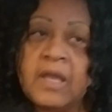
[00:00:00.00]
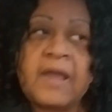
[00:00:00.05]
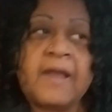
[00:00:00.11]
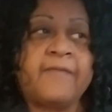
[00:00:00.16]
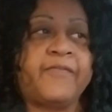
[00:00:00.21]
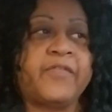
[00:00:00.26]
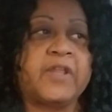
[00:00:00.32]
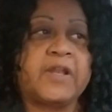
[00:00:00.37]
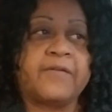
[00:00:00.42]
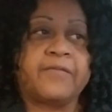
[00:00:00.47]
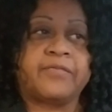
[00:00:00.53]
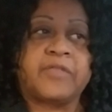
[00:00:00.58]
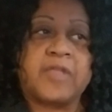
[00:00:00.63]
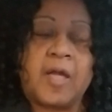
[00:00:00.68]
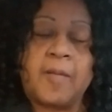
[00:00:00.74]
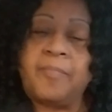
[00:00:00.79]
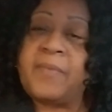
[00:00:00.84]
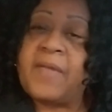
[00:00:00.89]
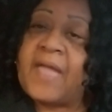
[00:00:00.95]
And then if
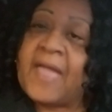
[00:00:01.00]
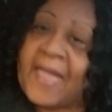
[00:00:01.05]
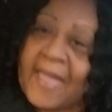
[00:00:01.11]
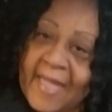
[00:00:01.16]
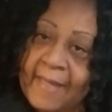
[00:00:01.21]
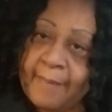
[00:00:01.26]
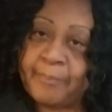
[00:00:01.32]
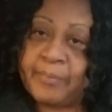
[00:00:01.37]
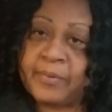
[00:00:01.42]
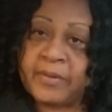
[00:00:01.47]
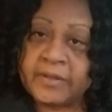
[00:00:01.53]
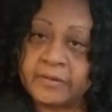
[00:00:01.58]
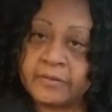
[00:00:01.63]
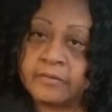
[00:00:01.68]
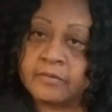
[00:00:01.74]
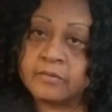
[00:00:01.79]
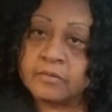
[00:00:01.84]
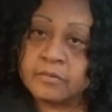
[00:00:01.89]
something happened,